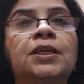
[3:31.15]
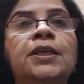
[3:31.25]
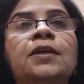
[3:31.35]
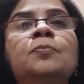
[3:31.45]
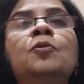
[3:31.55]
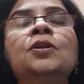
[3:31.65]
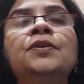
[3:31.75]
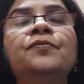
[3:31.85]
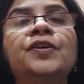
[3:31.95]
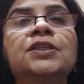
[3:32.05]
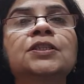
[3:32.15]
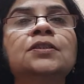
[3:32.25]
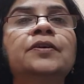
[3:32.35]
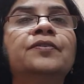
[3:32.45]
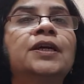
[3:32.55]
Airborne
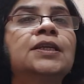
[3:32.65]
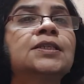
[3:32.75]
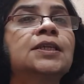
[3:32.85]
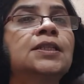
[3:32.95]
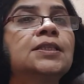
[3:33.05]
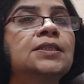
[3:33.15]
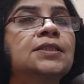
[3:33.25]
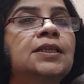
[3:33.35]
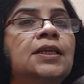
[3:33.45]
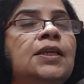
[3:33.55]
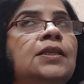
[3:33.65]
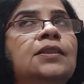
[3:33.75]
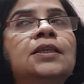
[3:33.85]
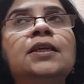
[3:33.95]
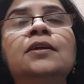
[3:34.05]
infection, the virus can stay
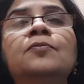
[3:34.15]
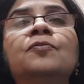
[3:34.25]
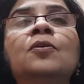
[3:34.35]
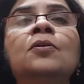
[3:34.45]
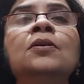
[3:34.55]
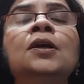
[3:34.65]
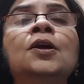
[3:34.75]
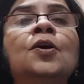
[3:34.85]
in the airborne